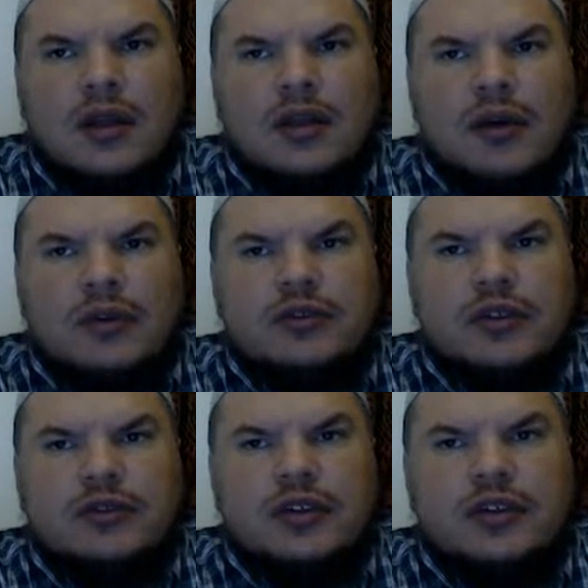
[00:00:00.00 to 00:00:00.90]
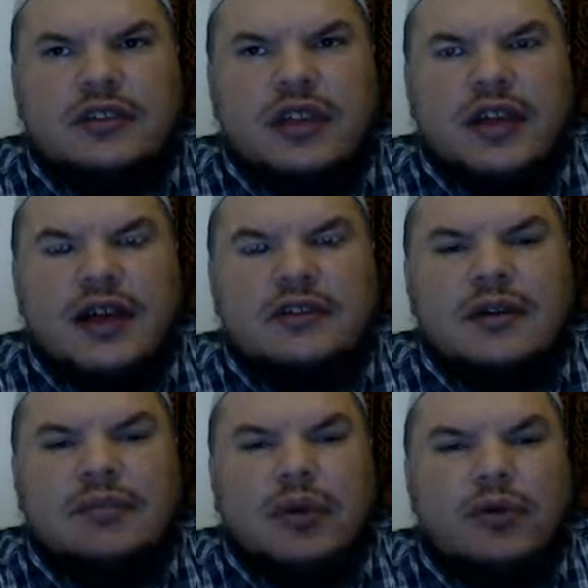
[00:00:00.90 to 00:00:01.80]
There was no such thing as
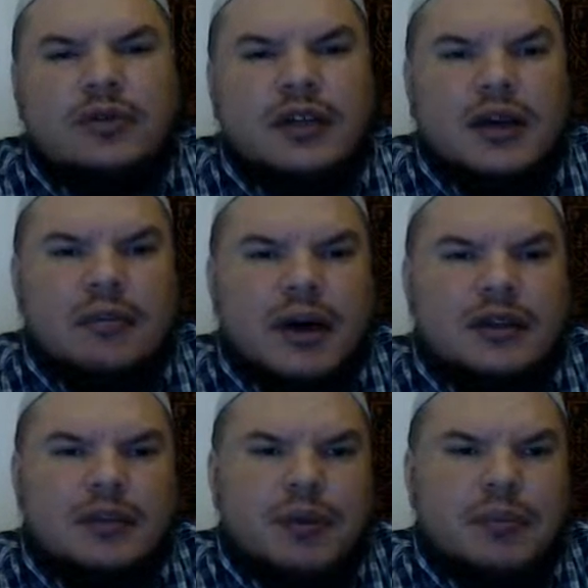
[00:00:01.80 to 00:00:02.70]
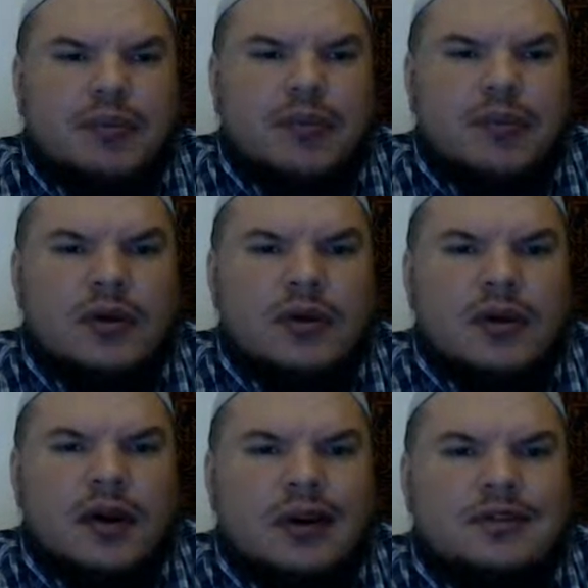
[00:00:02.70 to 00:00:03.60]
imposing upon the people
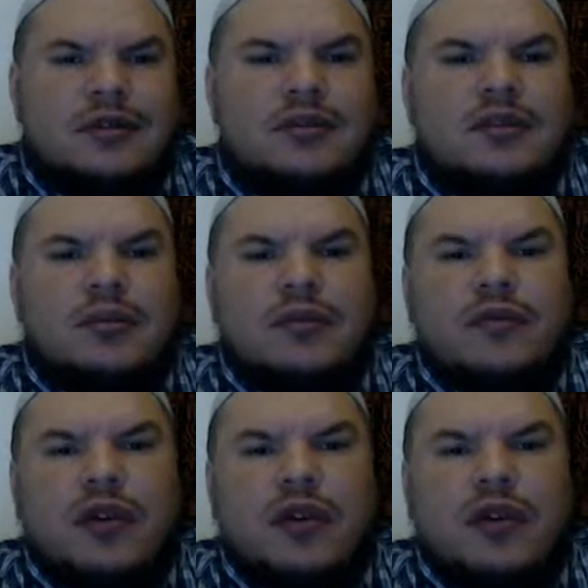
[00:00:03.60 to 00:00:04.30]
a system of